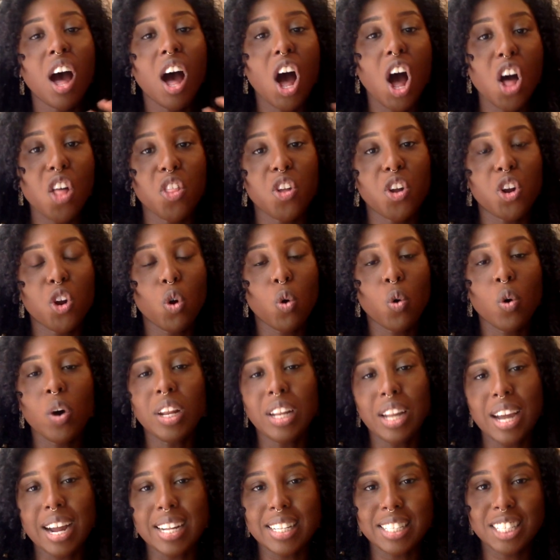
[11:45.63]
other
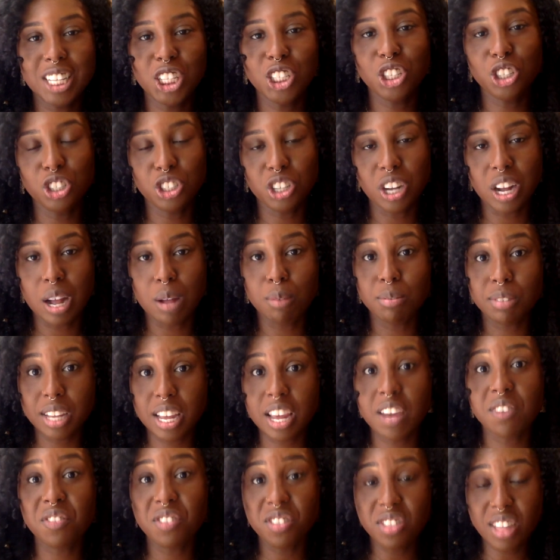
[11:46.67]
online teaching jobs
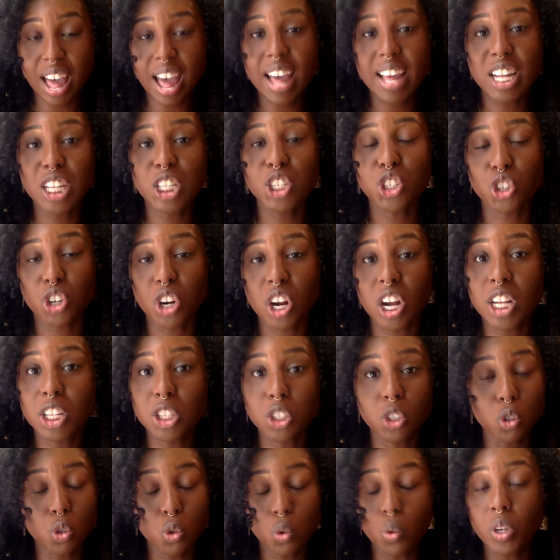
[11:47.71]
if that is your
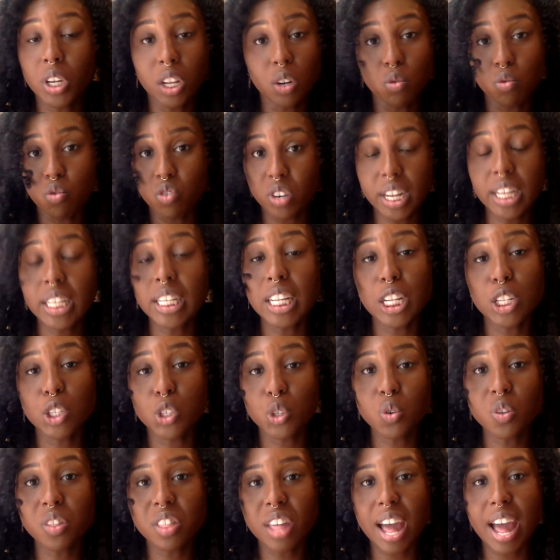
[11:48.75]
hustle. You could really
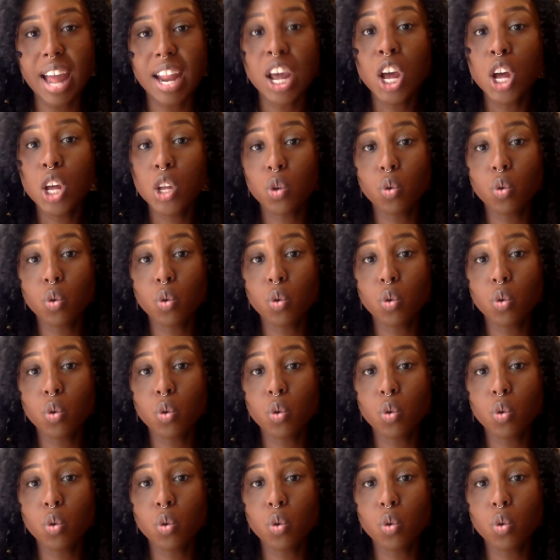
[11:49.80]
do that.